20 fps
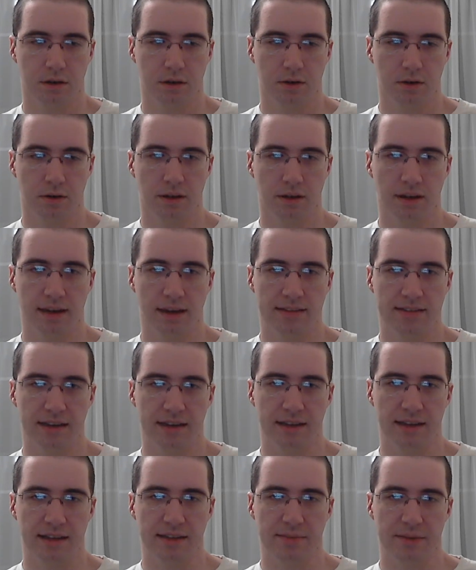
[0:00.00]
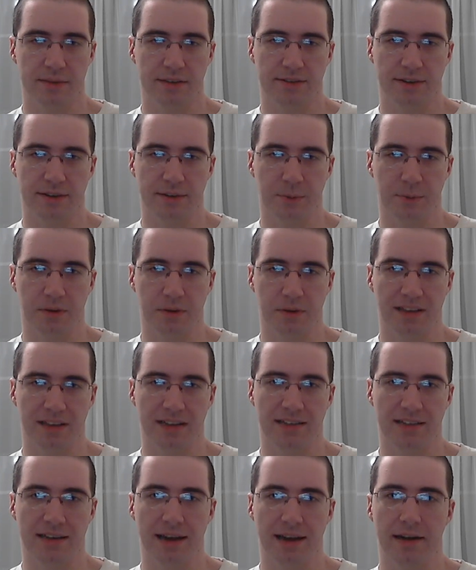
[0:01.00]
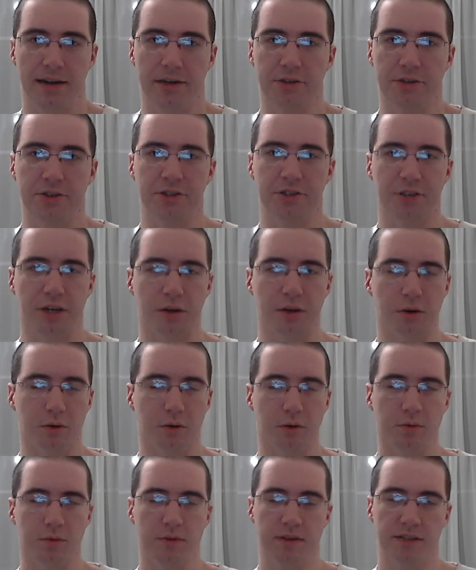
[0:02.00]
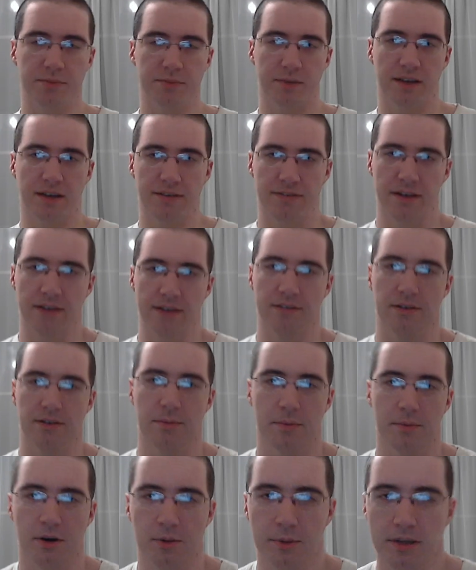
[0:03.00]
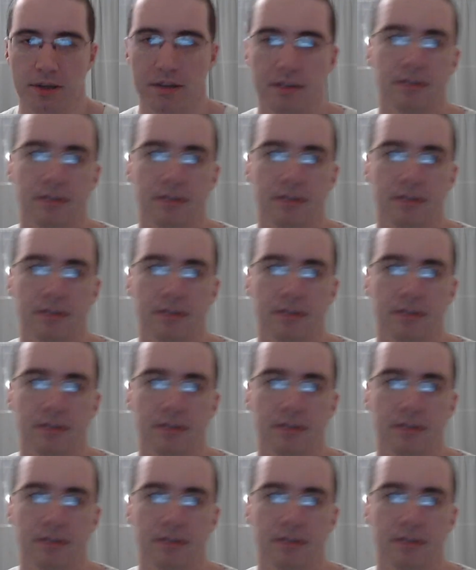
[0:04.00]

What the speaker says: Really, I say that's my favorite moment. The entire show is my favorite moment.